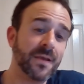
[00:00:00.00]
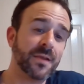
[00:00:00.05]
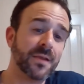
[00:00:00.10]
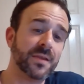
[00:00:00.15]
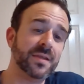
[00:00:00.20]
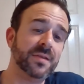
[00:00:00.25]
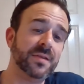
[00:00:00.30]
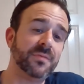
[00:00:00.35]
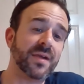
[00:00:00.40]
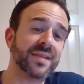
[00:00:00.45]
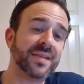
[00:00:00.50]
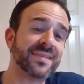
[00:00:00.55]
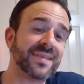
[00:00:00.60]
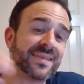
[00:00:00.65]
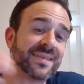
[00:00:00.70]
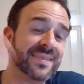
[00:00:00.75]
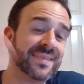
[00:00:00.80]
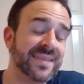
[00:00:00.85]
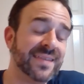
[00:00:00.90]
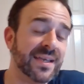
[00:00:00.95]
The Red
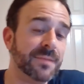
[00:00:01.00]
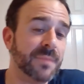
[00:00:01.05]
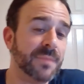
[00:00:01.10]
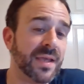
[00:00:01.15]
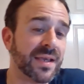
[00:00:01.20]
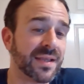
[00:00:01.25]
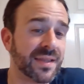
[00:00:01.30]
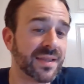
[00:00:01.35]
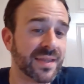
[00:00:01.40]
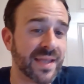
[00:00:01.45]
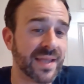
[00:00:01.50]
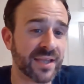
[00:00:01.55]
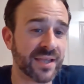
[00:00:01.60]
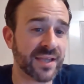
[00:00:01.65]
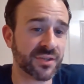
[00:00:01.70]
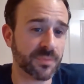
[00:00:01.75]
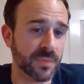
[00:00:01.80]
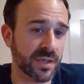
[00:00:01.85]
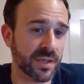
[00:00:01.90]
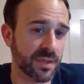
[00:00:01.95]
Sox did make a
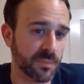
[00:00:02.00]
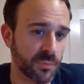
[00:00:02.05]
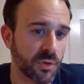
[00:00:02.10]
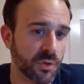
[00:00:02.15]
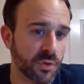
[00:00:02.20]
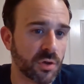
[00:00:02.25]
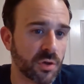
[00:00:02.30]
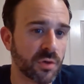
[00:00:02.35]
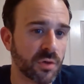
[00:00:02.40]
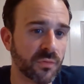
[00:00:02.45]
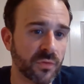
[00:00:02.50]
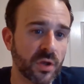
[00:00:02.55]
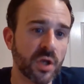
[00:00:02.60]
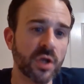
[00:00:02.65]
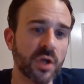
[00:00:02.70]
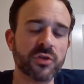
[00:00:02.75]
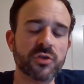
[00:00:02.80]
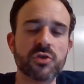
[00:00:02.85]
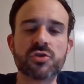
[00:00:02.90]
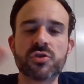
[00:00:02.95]
last-minute move
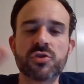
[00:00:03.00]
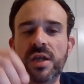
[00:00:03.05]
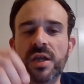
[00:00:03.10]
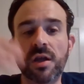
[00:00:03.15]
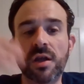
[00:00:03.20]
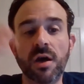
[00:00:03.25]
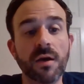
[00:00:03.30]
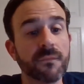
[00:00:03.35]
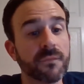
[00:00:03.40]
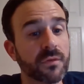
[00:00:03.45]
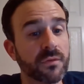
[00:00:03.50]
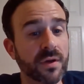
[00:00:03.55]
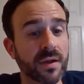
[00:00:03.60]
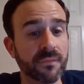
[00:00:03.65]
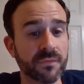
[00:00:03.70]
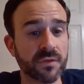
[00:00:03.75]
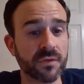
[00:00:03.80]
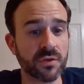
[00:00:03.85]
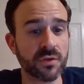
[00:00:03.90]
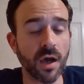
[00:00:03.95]
to trade Hunter
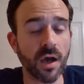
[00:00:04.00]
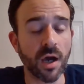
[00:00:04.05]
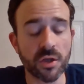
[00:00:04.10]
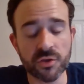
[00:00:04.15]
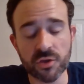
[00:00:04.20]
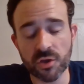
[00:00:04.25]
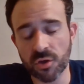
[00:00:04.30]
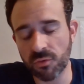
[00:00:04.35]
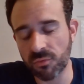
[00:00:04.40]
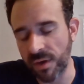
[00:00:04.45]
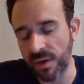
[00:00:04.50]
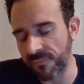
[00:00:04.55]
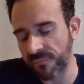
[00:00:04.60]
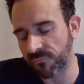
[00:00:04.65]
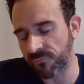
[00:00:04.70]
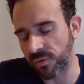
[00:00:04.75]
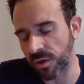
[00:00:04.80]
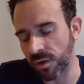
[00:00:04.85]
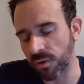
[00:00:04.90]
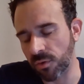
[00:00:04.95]

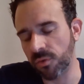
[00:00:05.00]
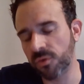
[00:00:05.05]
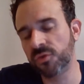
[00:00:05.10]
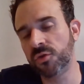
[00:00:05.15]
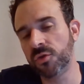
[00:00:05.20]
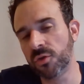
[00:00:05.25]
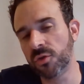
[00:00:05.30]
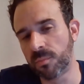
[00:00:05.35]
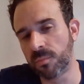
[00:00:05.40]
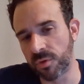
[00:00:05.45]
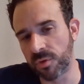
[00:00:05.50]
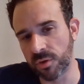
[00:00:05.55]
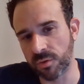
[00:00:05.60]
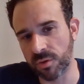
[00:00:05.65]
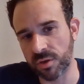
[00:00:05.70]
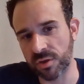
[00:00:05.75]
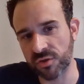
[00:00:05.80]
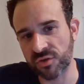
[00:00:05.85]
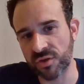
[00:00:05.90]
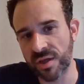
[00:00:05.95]
Renfro to the
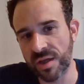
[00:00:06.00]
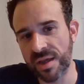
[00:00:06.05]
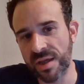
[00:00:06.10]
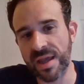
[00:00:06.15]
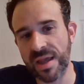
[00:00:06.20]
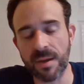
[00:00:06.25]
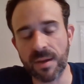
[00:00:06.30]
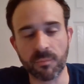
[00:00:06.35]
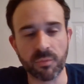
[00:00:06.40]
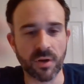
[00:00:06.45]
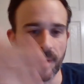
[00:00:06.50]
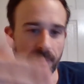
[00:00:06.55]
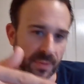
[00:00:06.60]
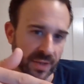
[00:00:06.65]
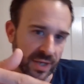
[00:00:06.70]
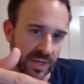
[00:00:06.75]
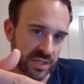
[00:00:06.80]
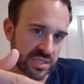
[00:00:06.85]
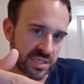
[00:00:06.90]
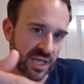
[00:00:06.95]
Brewers and brought
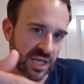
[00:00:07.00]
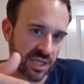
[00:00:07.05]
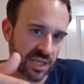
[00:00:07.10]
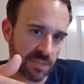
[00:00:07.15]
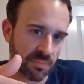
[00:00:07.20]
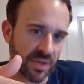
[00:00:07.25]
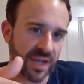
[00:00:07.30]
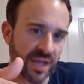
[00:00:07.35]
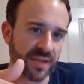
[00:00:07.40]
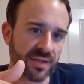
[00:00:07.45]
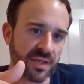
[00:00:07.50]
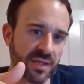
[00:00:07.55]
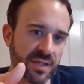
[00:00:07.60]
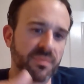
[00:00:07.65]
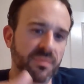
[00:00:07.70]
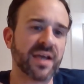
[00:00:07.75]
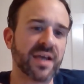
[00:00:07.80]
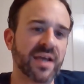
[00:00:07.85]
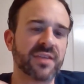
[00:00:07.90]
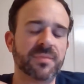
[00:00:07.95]
back Jackie Bradley and
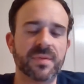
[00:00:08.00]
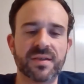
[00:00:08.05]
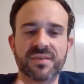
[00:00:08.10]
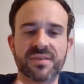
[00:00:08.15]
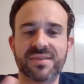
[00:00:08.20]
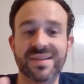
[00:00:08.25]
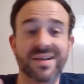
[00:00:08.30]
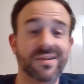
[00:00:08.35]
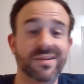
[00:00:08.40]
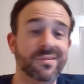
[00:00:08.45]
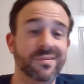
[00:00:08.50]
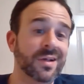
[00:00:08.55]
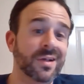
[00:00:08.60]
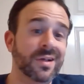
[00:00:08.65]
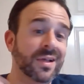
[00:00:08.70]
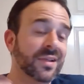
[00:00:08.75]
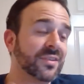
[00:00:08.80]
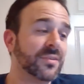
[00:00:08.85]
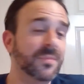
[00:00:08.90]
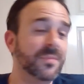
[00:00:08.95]
prospects. Now,
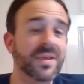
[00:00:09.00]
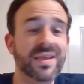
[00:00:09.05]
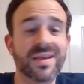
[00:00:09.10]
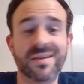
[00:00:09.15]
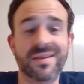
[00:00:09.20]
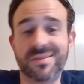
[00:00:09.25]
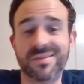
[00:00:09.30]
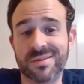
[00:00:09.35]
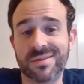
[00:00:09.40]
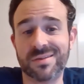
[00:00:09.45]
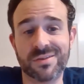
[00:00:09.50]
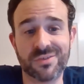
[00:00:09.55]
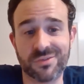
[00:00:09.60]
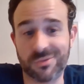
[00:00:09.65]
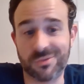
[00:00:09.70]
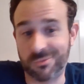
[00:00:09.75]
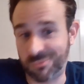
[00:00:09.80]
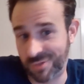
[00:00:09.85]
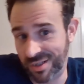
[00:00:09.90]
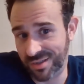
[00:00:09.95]
to me, I think this is
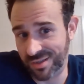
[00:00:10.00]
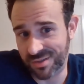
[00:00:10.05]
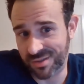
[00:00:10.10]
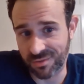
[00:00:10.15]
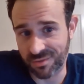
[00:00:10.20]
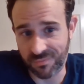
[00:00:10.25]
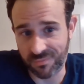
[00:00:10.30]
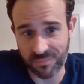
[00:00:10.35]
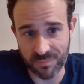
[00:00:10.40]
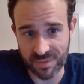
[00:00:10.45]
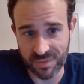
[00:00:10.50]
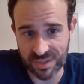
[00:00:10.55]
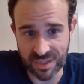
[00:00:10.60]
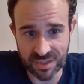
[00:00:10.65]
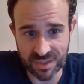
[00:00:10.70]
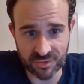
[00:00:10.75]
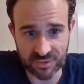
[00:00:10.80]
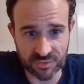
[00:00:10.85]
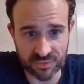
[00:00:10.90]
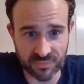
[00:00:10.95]
a great deal from a
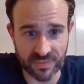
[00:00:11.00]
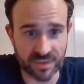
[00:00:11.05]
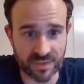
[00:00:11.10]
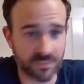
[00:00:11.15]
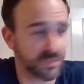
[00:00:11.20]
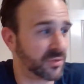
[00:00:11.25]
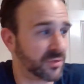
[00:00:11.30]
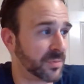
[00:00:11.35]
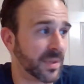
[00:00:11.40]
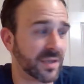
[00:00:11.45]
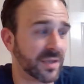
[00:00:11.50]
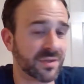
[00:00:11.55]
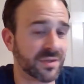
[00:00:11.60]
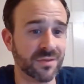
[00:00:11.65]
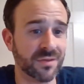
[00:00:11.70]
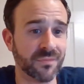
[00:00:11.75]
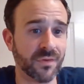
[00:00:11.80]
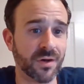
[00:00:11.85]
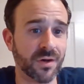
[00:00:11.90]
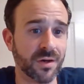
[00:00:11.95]
Yankees fan
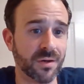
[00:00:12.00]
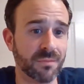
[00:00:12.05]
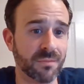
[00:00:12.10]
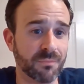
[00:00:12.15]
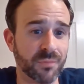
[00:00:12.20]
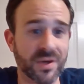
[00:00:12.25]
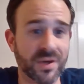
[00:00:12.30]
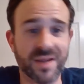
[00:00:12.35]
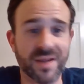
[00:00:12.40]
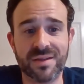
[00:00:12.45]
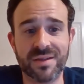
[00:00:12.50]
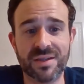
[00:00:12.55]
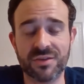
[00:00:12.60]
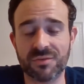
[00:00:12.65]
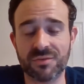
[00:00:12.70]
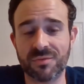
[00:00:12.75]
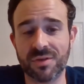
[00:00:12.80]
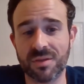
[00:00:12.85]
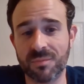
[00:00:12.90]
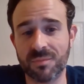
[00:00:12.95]
perspective. Bradley
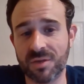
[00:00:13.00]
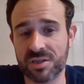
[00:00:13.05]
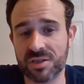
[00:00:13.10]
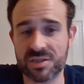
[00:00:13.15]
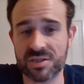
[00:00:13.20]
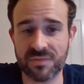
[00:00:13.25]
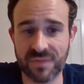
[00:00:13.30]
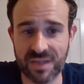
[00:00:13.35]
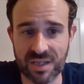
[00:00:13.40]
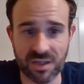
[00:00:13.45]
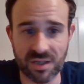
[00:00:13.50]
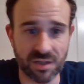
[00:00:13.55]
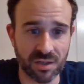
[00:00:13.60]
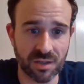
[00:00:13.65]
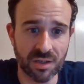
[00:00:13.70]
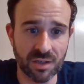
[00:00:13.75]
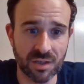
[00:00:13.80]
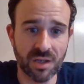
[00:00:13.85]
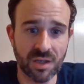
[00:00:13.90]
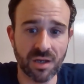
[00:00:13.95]
isn't really much of a hitter.